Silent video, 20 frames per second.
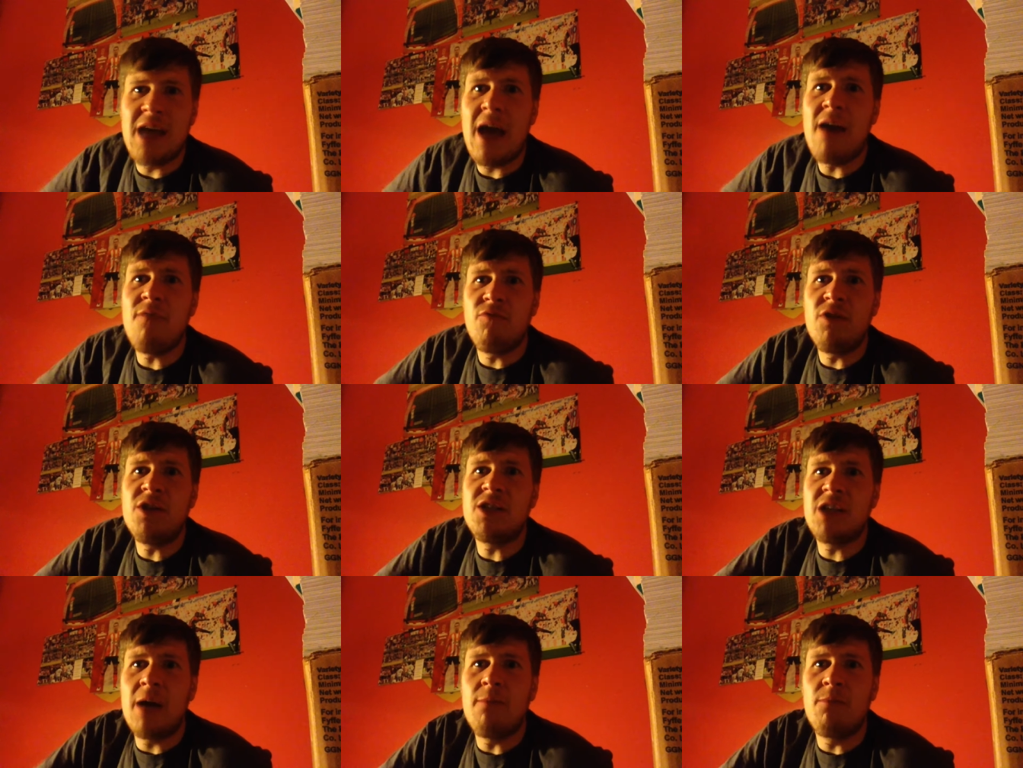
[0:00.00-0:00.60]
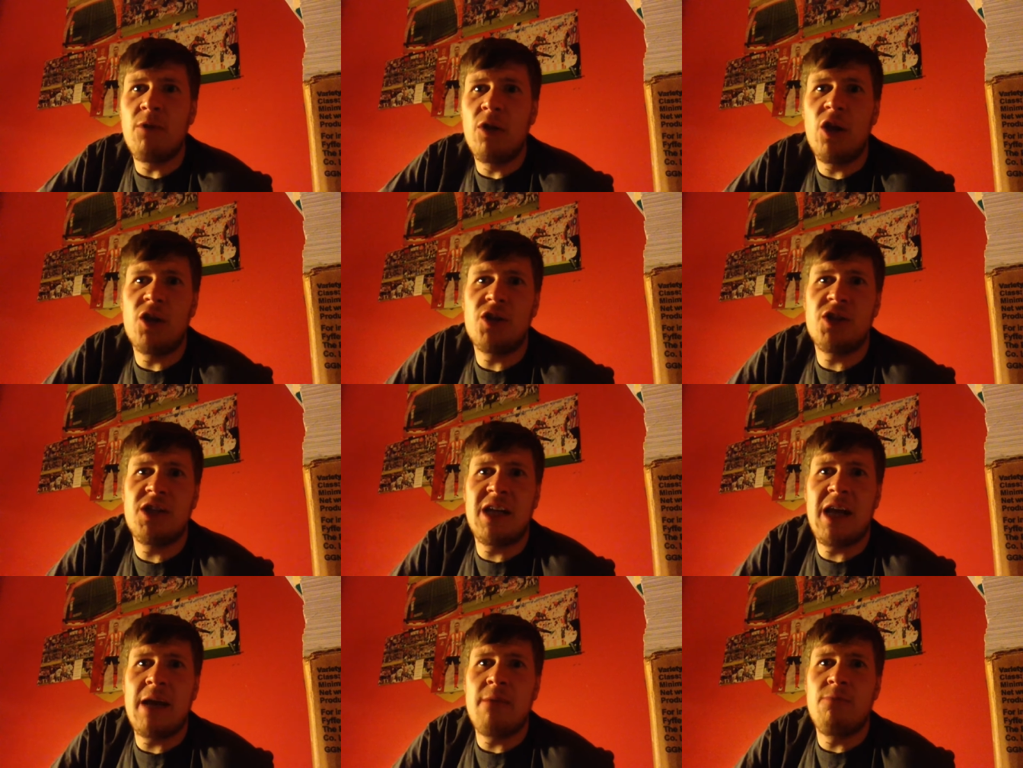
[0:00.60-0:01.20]
every time we
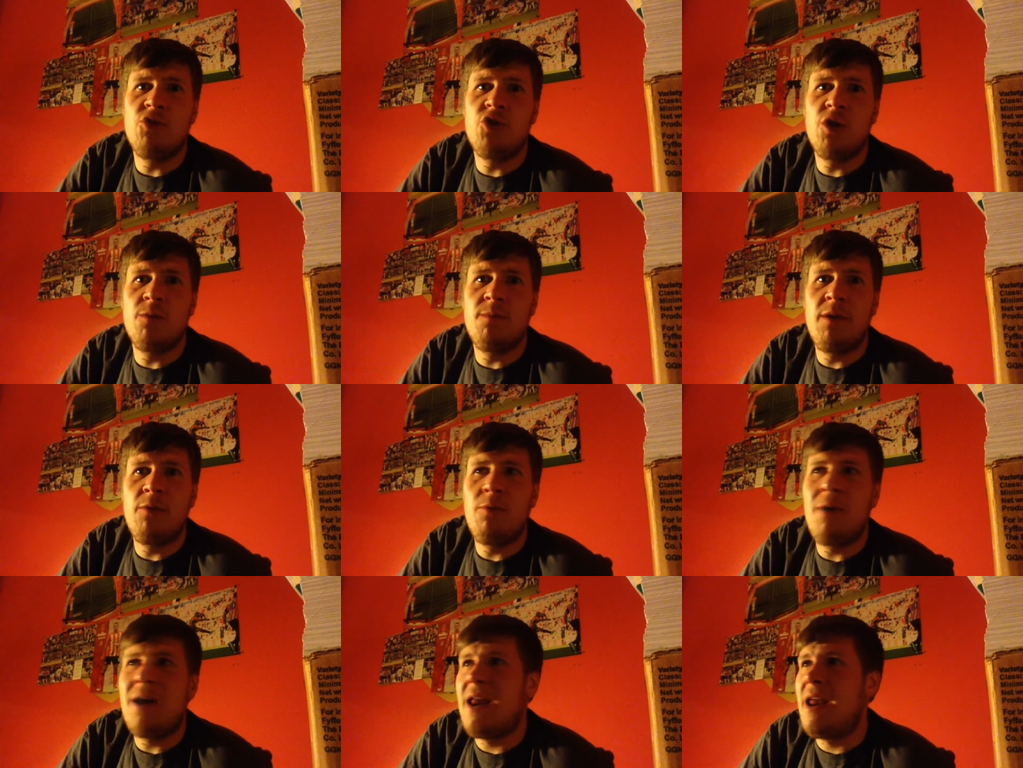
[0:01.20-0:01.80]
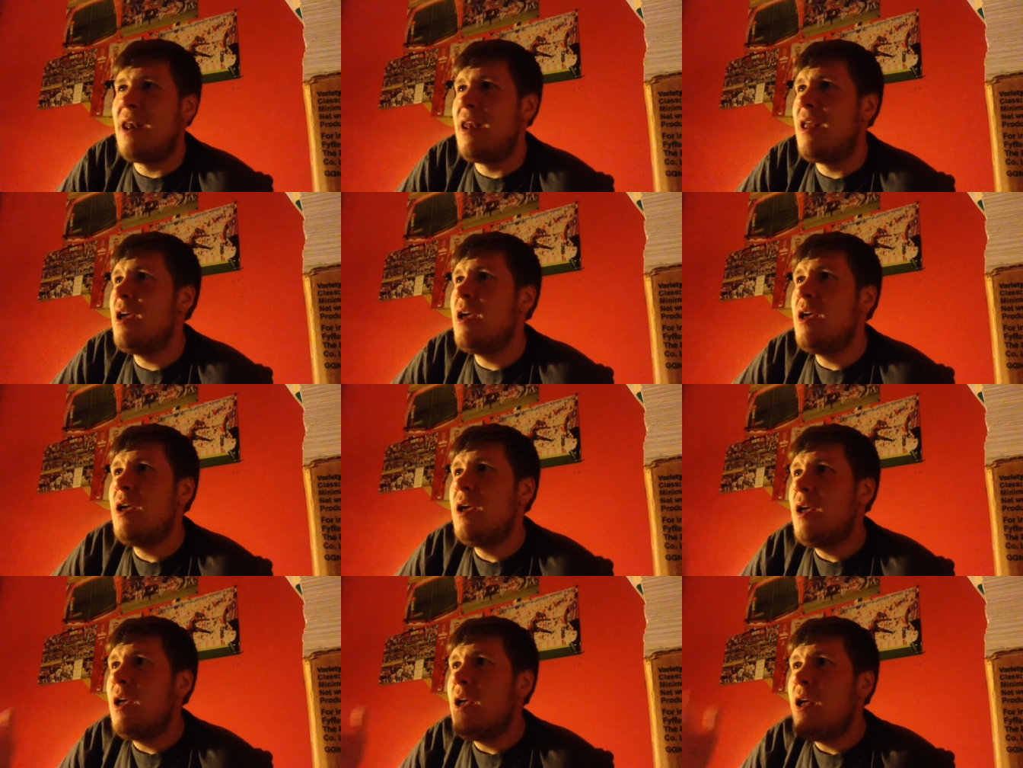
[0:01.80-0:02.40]
lost a game we should be winning,
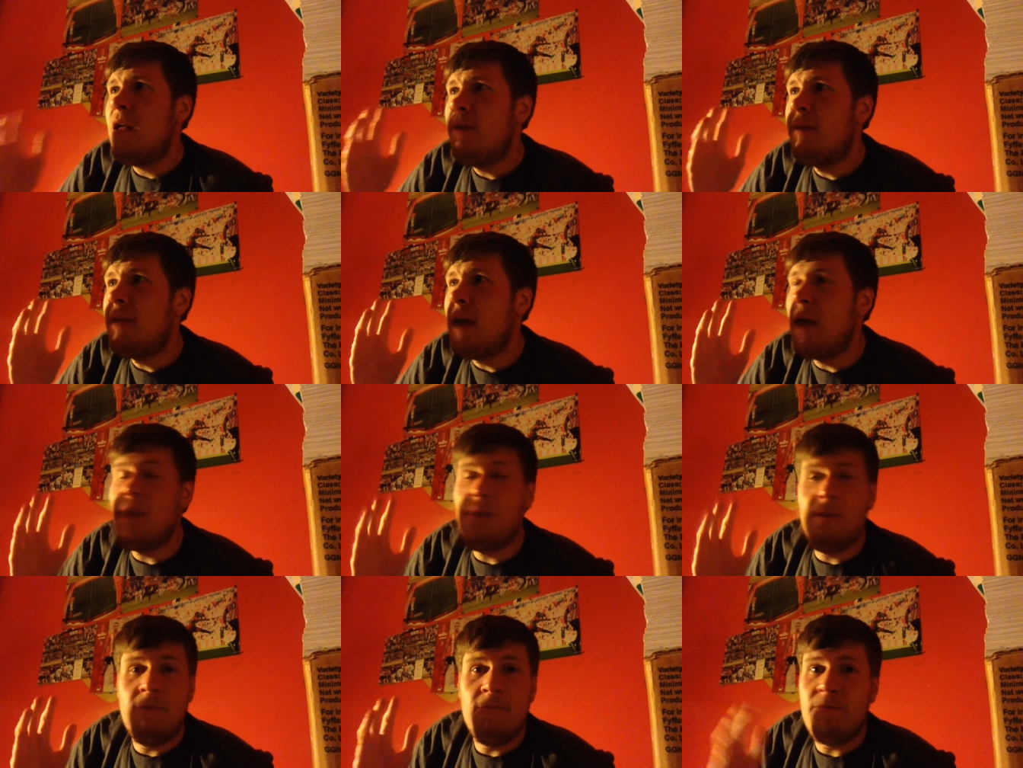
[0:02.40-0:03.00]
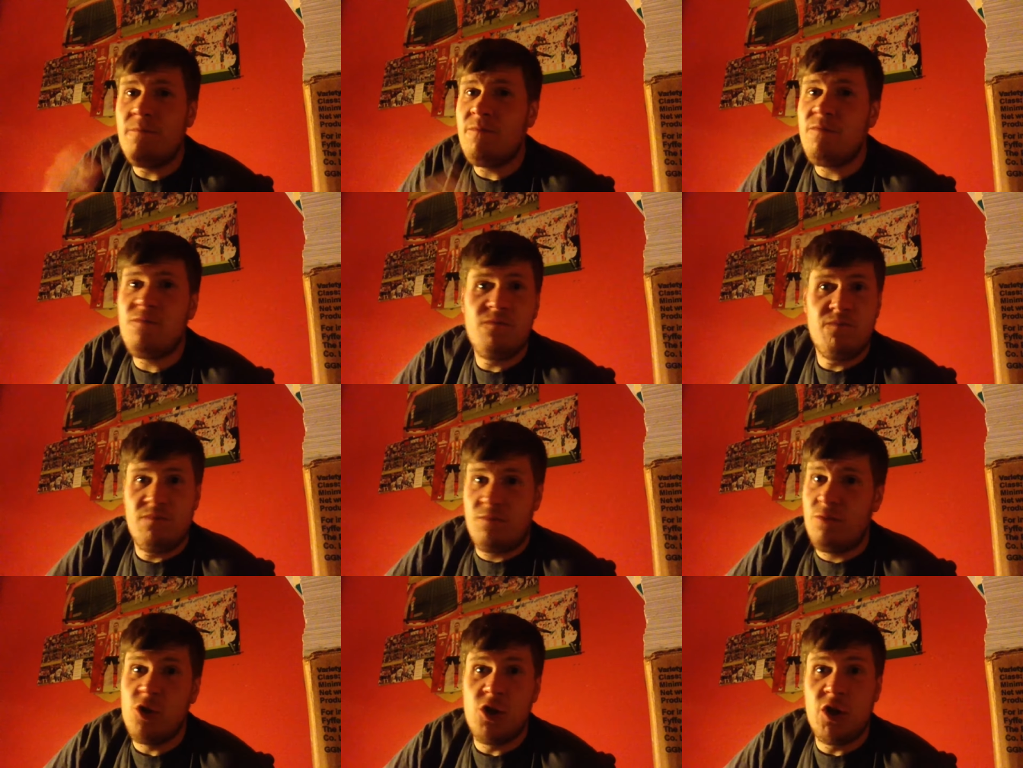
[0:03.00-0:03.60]
then
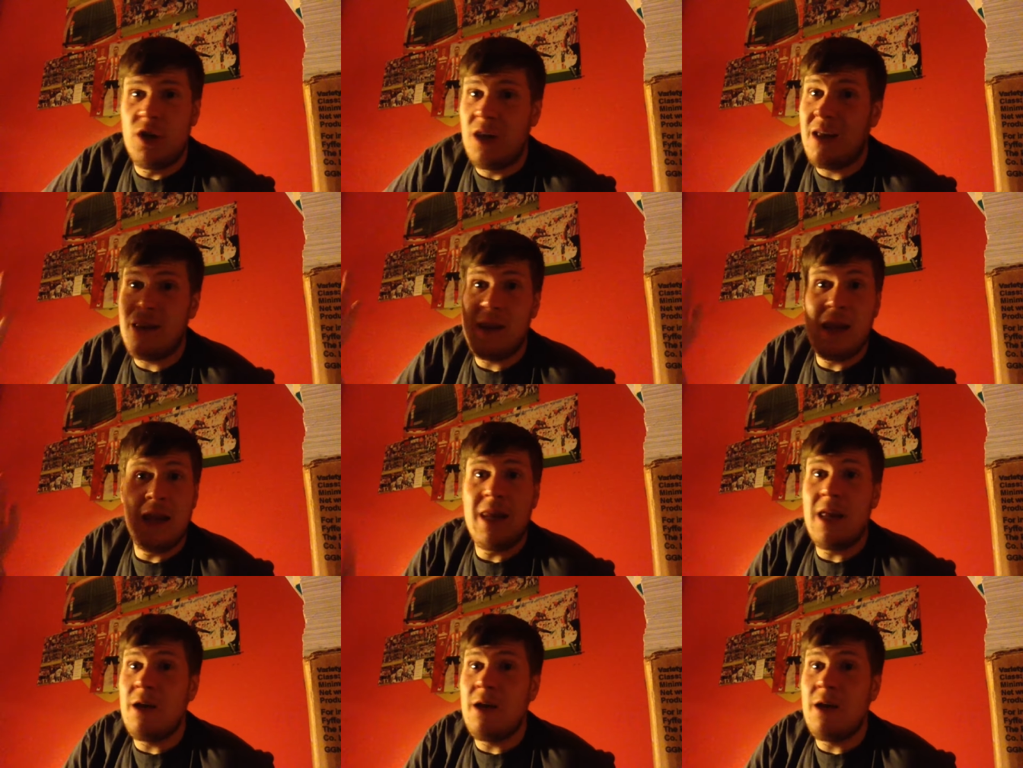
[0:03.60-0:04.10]
we should. Then